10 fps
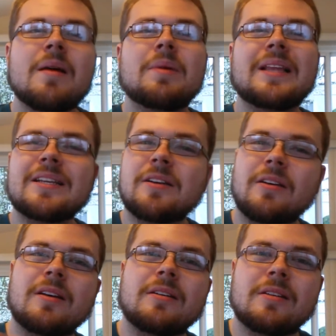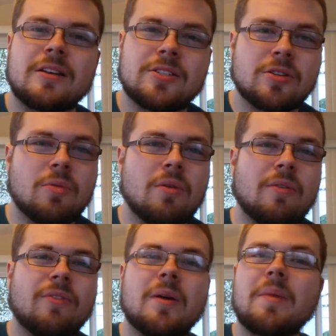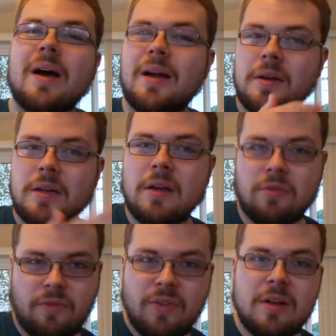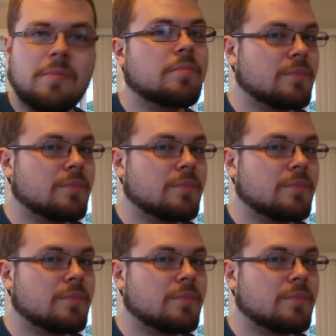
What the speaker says: but that's a score from another film,